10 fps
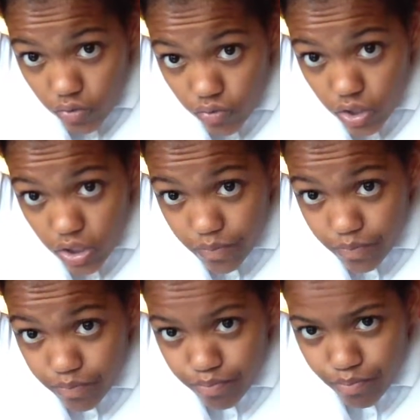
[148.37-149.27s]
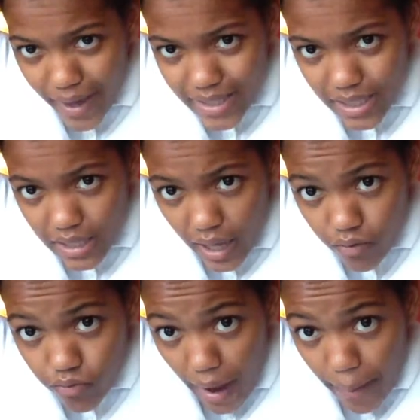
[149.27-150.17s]
just basically like
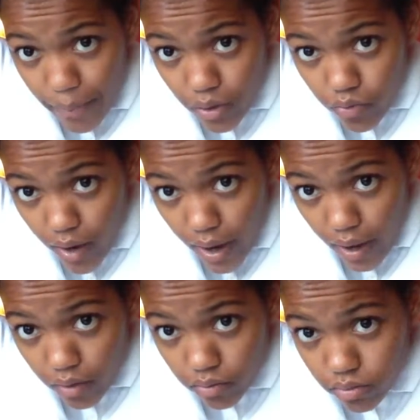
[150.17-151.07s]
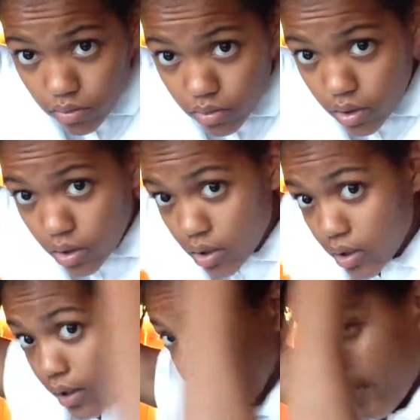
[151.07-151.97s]
wrap it around
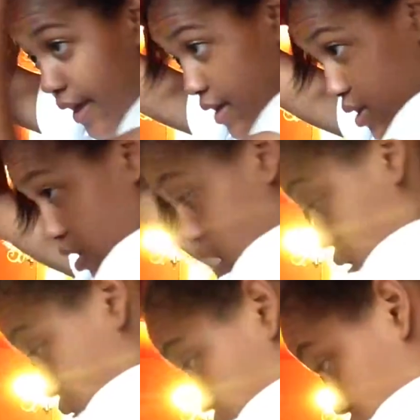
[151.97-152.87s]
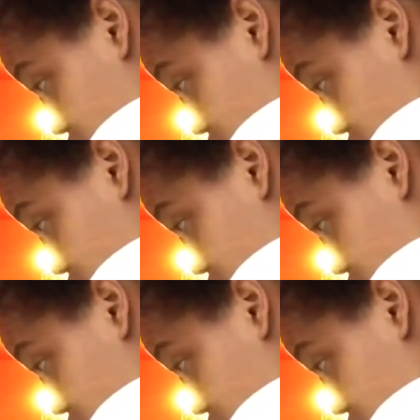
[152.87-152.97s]
like so